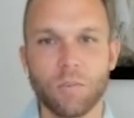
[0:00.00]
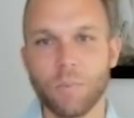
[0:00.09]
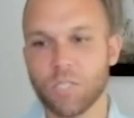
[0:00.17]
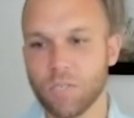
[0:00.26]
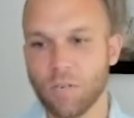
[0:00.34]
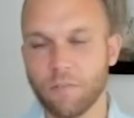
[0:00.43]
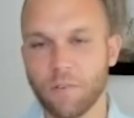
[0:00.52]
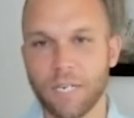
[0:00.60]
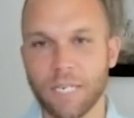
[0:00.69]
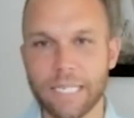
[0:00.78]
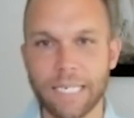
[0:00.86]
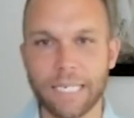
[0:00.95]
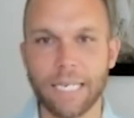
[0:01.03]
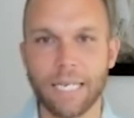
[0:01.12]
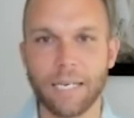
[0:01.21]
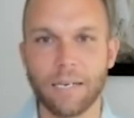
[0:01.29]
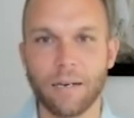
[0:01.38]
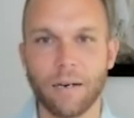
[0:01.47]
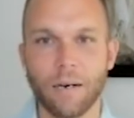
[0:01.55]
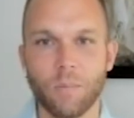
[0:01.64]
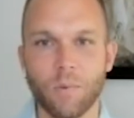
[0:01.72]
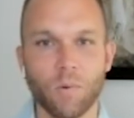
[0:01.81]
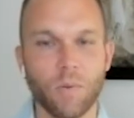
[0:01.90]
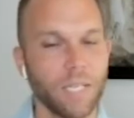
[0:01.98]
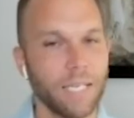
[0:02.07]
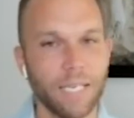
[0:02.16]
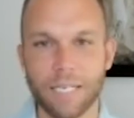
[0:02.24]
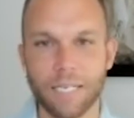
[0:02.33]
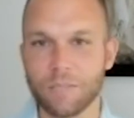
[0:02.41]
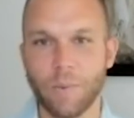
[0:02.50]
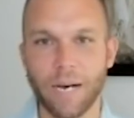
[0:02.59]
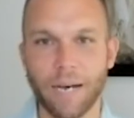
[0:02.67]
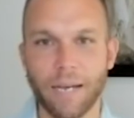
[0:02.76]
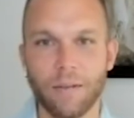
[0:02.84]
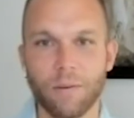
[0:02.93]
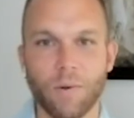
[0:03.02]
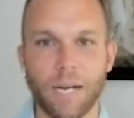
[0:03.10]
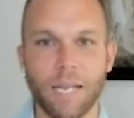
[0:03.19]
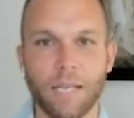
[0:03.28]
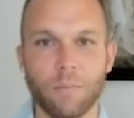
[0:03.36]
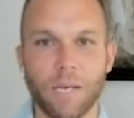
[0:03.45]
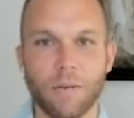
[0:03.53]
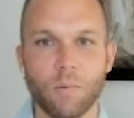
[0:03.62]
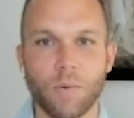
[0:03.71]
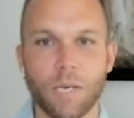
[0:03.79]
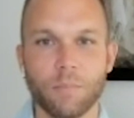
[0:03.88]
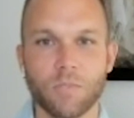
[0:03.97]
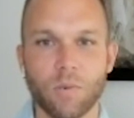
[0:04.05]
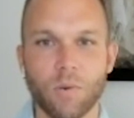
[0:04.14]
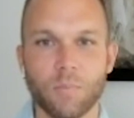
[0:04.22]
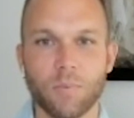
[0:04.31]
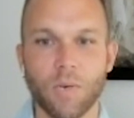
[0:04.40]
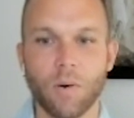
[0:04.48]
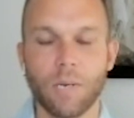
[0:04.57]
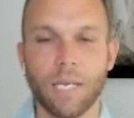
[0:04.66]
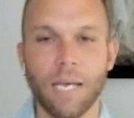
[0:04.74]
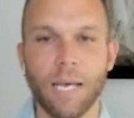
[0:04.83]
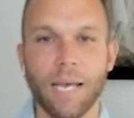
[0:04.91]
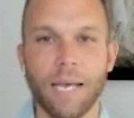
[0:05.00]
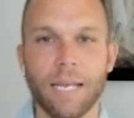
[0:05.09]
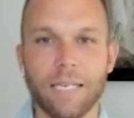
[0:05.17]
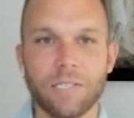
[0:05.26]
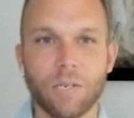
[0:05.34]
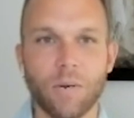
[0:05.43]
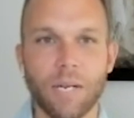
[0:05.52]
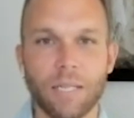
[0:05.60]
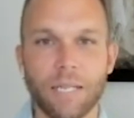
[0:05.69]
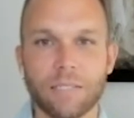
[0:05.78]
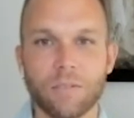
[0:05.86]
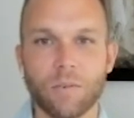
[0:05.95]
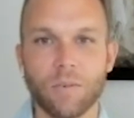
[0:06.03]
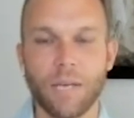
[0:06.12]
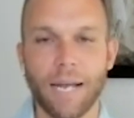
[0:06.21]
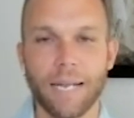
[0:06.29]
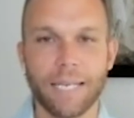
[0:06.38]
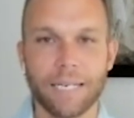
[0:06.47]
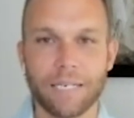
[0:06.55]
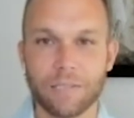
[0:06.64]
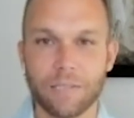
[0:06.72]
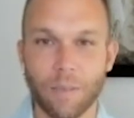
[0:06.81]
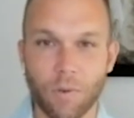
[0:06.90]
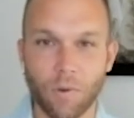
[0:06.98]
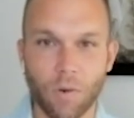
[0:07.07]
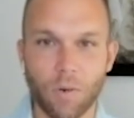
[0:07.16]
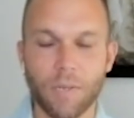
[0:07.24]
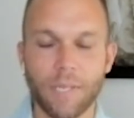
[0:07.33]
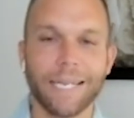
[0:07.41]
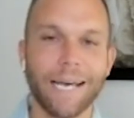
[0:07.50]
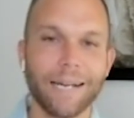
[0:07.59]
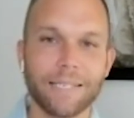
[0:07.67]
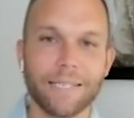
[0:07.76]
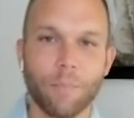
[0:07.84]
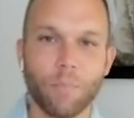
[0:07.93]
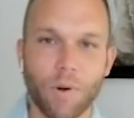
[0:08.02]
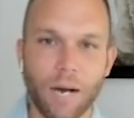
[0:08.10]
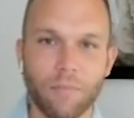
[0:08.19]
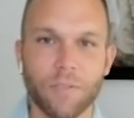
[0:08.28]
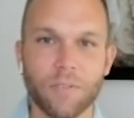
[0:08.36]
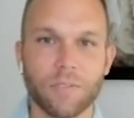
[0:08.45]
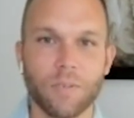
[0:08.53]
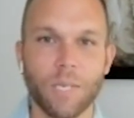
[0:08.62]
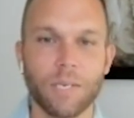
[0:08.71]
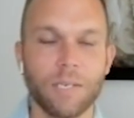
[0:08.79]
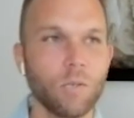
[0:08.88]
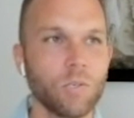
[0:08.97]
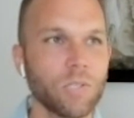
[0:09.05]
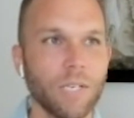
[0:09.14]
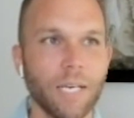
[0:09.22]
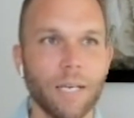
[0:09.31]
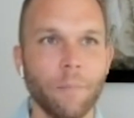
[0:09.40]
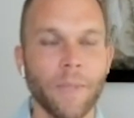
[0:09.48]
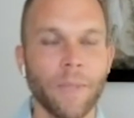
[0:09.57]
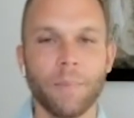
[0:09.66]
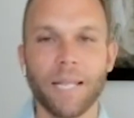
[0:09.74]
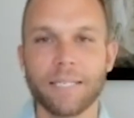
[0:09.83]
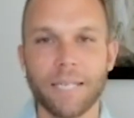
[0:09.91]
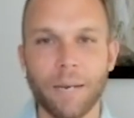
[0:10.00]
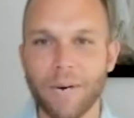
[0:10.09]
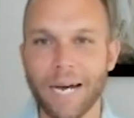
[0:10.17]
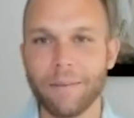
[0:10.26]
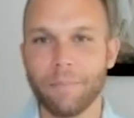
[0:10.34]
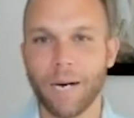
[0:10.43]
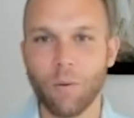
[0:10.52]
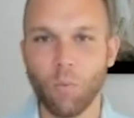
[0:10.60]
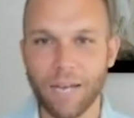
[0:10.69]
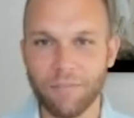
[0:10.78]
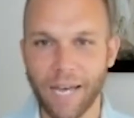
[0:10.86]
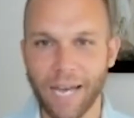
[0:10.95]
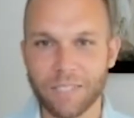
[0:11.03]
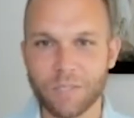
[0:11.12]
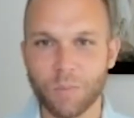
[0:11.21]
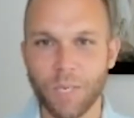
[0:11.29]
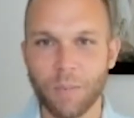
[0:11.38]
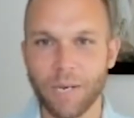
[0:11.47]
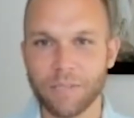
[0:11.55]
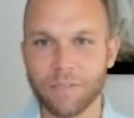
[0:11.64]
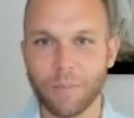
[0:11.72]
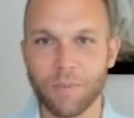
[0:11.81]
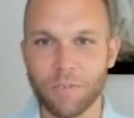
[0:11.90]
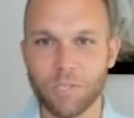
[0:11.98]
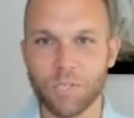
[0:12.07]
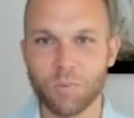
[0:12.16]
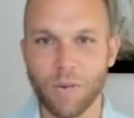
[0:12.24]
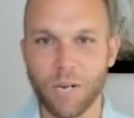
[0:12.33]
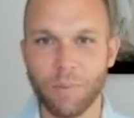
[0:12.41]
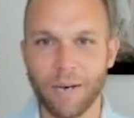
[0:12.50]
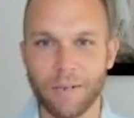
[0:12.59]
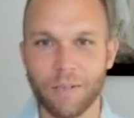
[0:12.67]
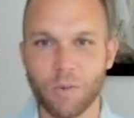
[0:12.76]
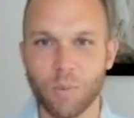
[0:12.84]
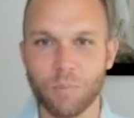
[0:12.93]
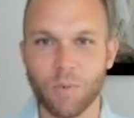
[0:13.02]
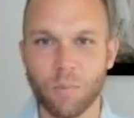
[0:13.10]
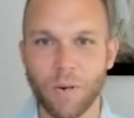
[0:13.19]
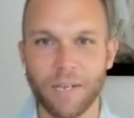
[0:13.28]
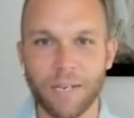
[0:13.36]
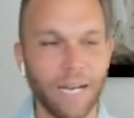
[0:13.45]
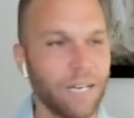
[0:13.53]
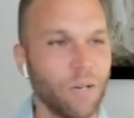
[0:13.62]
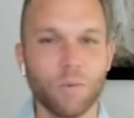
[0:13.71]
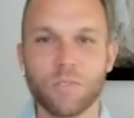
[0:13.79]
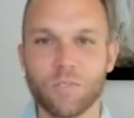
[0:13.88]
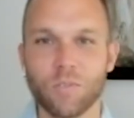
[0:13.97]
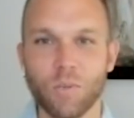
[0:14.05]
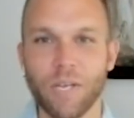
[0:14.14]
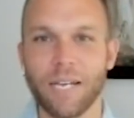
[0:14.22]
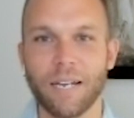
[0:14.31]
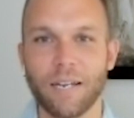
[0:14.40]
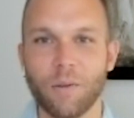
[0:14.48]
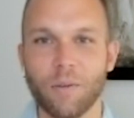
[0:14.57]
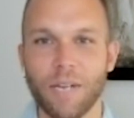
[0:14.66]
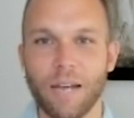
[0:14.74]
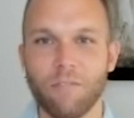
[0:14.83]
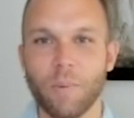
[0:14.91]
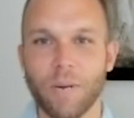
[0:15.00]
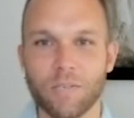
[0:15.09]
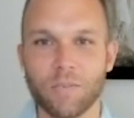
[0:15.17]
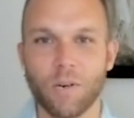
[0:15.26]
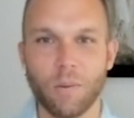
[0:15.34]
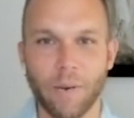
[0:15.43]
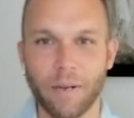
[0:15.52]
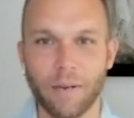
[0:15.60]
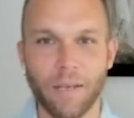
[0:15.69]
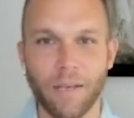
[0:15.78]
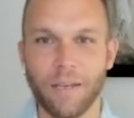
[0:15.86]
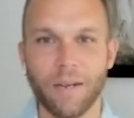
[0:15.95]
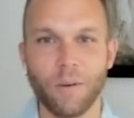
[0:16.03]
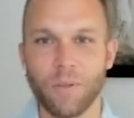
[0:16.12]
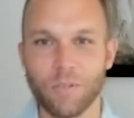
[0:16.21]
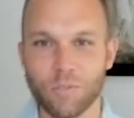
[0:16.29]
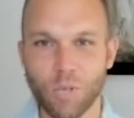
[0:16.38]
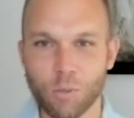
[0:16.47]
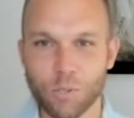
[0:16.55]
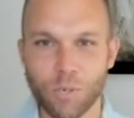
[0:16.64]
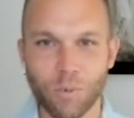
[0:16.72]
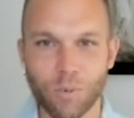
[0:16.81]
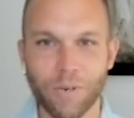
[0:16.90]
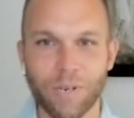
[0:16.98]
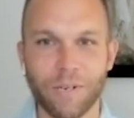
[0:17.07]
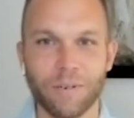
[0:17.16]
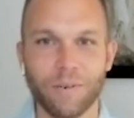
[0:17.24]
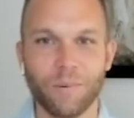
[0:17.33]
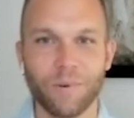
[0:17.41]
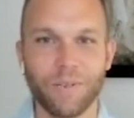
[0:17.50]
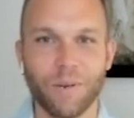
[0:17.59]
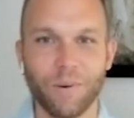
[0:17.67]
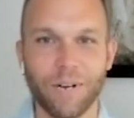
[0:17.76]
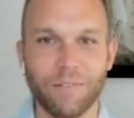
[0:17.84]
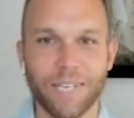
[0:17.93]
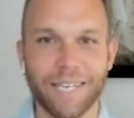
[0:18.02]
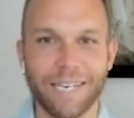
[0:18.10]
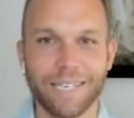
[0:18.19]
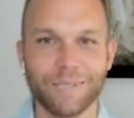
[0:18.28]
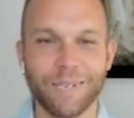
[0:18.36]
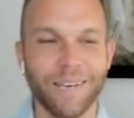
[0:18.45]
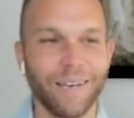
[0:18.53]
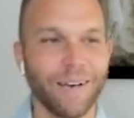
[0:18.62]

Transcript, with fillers: You mentioned our friend Ian King. Um, really, Ian is my right hand man when it comes to crypto, and and he's a great lesson on how to get into something early and how to take profits. I mean, usually by the time my my wife asks me about something that she's read about in the crypto market, I know it's too late. I know that everybody's heard about you know whether it's Dogecoin or you know whatever the case.